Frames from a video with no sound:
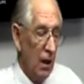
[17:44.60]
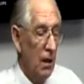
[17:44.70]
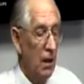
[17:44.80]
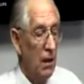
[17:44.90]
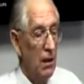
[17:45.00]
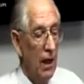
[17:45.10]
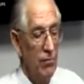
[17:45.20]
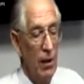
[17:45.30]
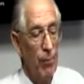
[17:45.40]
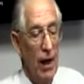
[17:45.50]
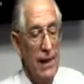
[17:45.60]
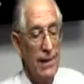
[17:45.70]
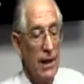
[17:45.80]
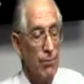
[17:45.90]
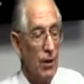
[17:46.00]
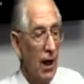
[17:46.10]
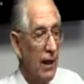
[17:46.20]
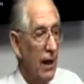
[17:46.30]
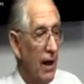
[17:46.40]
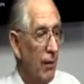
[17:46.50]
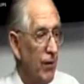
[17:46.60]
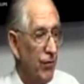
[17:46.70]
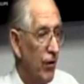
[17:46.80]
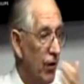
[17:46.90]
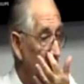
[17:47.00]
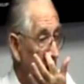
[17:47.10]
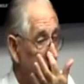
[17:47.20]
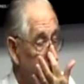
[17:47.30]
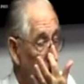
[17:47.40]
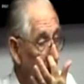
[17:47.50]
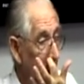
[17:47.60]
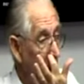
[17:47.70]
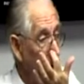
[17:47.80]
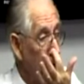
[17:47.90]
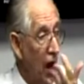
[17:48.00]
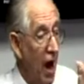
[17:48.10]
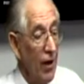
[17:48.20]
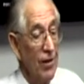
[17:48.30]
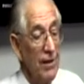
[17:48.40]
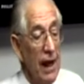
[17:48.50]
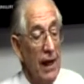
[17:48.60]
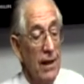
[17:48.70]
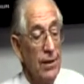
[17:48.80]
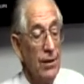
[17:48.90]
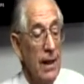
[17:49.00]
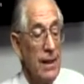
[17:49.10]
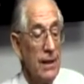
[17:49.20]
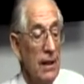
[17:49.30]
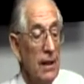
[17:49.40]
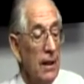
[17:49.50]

have their brains upside down before they're 8 or 9 or 10. It's crazy.